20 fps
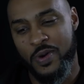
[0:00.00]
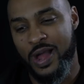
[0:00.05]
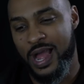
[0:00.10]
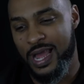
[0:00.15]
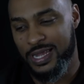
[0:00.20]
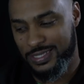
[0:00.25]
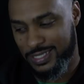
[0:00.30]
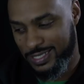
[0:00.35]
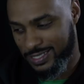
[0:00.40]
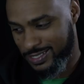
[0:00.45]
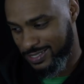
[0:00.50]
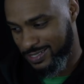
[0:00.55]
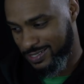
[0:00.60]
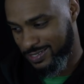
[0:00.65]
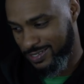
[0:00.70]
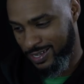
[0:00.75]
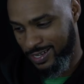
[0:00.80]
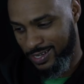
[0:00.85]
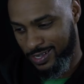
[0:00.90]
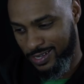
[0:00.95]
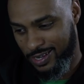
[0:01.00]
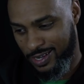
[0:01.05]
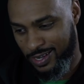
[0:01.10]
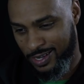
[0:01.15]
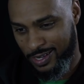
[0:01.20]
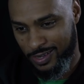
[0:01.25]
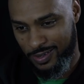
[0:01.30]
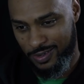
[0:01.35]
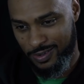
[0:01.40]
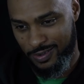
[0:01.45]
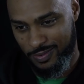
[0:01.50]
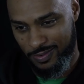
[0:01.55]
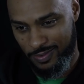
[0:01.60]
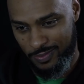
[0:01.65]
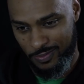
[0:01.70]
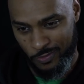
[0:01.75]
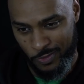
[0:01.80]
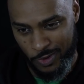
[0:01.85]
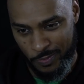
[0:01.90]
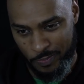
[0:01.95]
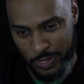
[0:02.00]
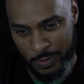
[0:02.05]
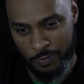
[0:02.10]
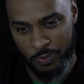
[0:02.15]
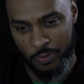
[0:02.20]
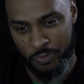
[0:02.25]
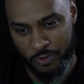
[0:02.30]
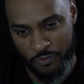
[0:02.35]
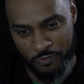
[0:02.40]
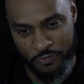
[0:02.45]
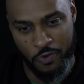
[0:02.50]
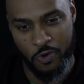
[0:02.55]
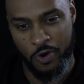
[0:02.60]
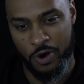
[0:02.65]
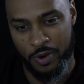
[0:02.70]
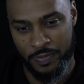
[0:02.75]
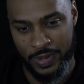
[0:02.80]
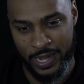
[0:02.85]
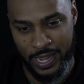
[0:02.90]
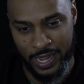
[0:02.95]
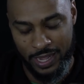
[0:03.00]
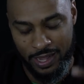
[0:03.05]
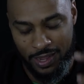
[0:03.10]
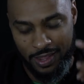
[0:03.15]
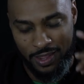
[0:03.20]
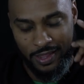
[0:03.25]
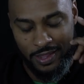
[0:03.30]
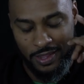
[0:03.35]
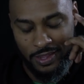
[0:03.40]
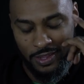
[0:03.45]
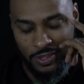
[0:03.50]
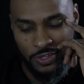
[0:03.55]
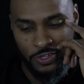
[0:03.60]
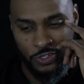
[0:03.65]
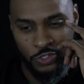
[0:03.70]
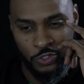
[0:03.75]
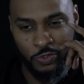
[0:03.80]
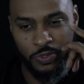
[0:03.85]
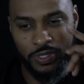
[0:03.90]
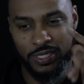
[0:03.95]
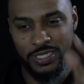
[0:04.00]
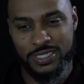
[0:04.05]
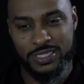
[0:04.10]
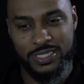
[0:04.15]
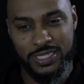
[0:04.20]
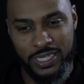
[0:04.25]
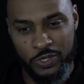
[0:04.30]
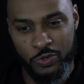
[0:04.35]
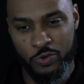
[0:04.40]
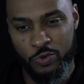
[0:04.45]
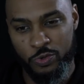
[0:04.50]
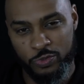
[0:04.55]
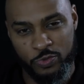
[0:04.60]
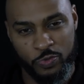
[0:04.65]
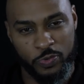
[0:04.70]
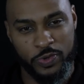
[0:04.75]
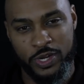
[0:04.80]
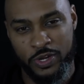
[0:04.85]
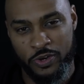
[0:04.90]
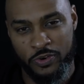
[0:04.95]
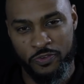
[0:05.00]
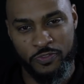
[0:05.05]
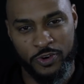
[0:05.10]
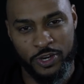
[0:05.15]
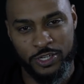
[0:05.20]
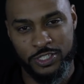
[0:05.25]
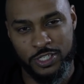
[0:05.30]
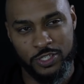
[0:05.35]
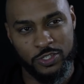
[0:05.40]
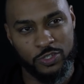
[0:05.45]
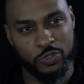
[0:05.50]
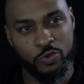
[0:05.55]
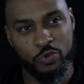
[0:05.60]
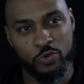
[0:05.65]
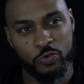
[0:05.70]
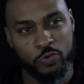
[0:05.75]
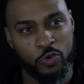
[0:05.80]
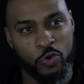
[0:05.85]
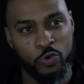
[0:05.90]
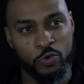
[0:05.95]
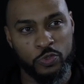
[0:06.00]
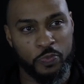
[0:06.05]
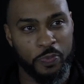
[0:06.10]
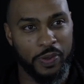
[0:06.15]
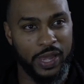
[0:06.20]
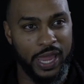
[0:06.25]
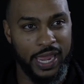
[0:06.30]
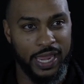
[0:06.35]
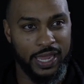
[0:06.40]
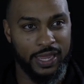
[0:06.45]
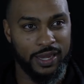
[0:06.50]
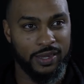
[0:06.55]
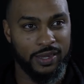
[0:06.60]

nuances in when people perform that you can see who's real versus who's playing.